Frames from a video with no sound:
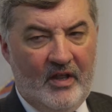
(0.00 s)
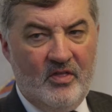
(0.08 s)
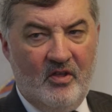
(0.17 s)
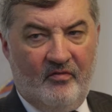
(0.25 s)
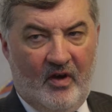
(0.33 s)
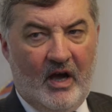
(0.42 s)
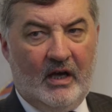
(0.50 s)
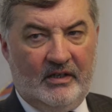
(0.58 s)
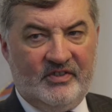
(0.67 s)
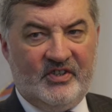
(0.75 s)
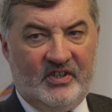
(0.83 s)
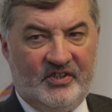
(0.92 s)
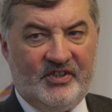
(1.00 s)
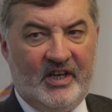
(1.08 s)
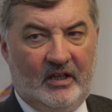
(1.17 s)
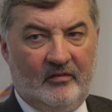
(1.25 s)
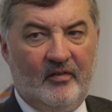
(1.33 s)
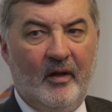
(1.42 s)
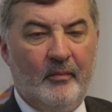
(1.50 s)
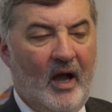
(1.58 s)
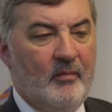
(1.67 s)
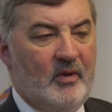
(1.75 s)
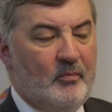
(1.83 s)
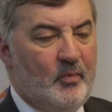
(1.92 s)
in the violence itself,
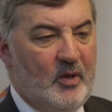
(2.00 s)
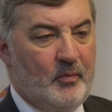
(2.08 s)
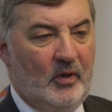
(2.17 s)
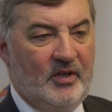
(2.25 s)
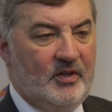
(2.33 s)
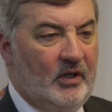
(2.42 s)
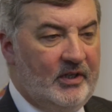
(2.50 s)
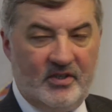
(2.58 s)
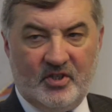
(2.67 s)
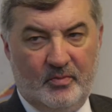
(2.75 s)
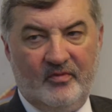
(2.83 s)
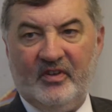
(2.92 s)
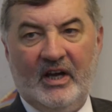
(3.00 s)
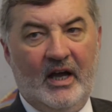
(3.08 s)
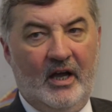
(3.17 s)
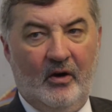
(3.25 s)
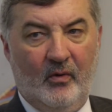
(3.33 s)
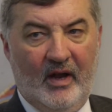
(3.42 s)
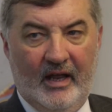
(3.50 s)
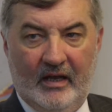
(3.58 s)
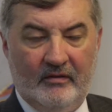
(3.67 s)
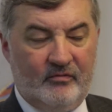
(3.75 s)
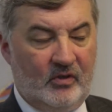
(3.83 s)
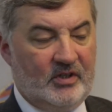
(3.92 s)
I mean people in the leadership of the
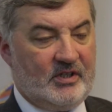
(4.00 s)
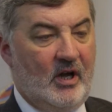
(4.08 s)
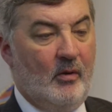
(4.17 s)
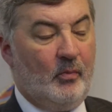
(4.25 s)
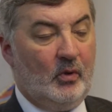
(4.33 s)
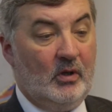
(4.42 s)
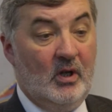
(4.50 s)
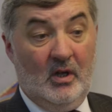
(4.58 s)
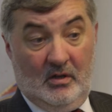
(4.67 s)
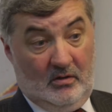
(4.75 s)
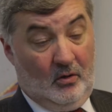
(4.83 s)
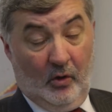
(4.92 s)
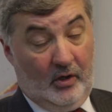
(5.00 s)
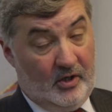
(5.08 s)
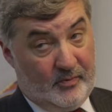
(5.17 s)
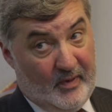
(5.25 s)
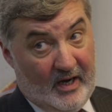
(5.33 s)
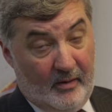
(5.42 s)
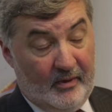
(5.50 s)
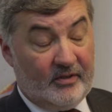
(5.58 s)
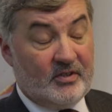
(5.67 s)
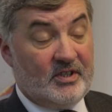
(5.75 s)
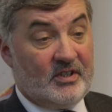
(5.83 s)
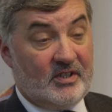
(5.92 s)
IRA, for example, loyalist
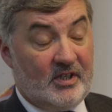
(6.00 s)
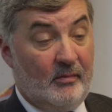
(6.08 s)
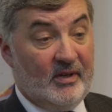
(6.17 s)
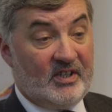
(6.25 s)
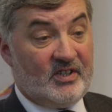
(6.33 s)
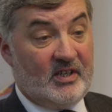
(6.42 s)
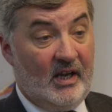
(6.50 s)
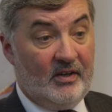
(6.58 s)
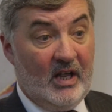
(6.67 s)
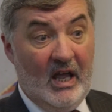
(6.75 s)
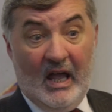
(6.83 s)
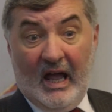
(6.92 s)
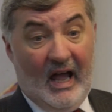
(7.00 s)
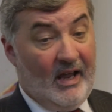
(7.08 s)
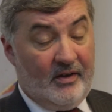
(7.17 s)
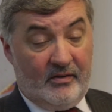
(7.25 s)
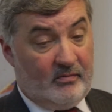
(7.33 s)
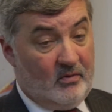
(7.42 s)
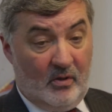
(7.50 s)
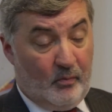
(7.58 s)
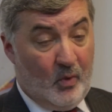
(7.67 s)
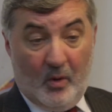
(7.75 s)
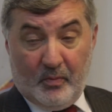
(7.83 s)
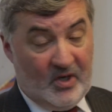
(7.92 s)
paramilitaries to some extent, and
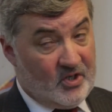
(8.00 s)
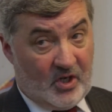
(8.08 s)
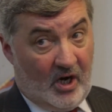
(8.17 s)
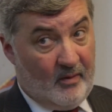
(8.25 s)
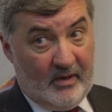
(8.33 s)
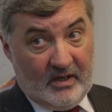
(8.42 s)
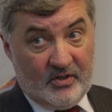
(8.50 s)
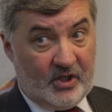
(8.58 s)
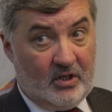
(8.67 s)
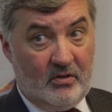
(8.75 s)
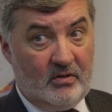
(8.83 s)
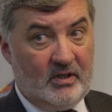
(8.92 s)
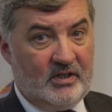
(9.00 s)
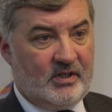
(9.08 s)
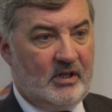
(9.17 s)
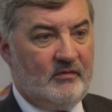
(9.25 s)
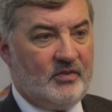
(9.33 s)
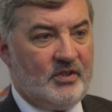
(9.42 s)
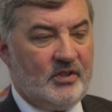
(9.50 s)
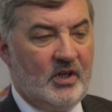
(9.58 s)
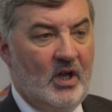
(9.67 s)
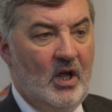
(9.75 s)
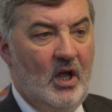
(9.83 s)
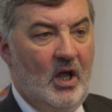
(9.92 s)
British Army and security services,
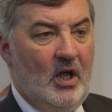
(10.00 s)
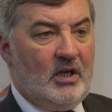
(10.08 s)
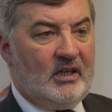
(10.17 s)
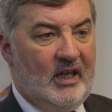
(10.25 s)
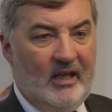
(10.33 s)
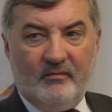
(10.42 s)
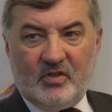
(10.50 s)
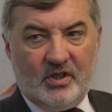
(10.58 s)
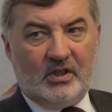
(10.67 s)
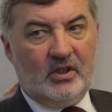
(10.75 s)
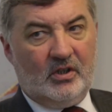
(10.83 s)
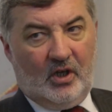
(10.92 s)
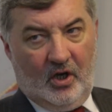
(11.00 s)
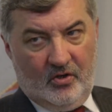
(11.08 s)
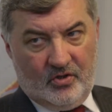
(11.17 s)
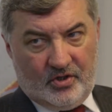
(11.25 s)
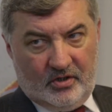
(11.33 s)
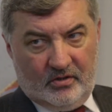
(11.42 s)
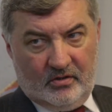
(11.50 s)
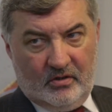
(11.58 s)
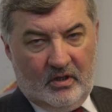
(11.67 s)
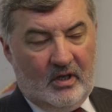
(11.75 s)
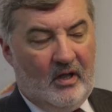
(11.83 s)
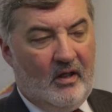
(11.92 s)
came to the conclusion
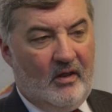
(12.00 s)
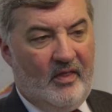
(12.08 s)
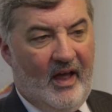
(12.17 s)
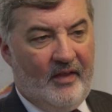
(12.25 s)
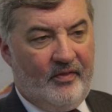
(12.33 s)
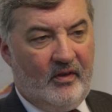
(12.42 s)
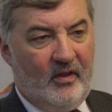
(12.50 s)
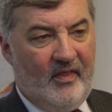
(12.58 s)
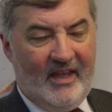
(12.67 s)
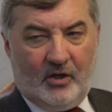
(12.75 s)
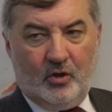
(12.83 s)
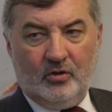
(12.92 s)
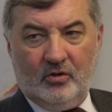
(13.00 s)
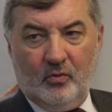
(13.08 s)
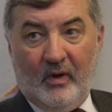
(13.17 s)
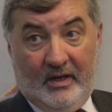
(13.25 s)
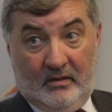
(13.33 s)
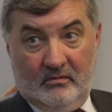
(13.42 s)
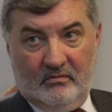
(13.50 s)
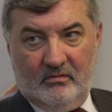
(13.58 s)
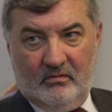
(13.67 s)
that they couldn't win.